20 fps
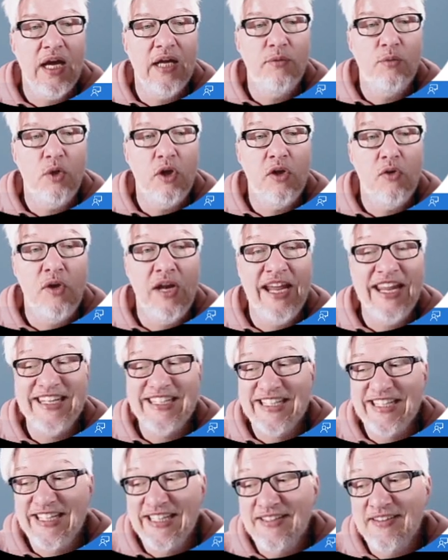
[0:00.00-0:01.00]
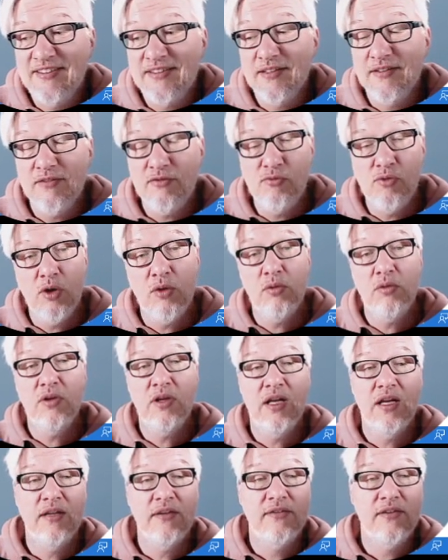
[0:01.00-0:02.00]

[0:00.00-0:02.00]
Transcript: and we create an instance role.